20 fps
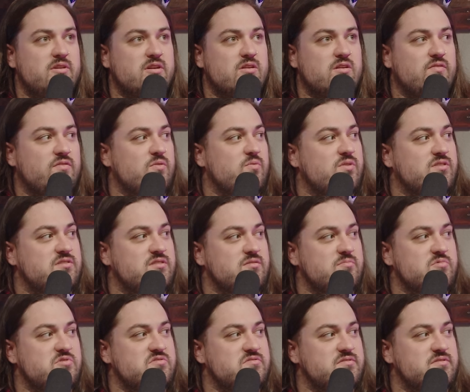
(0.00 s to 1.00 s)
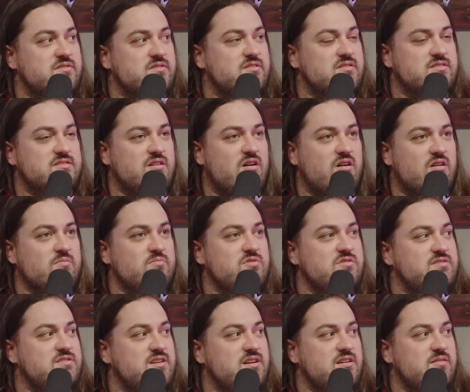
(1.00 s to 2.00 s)
my girlfriend went to this art
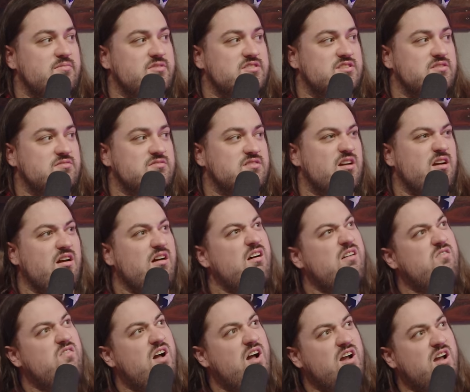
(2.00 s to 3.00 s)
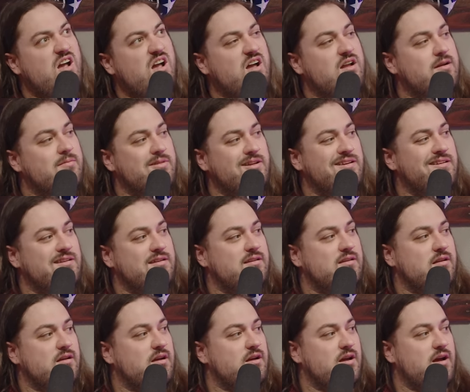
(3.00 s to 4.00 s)
museum, and she was like, "Oh my god!" I'm like,
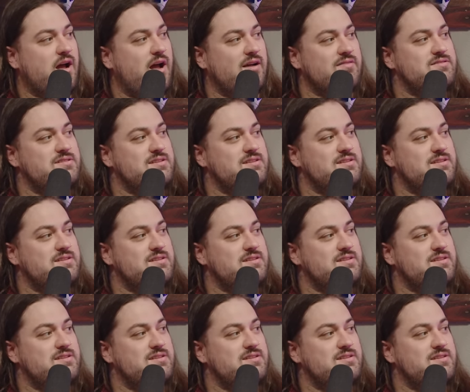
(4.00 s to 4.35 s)
"I've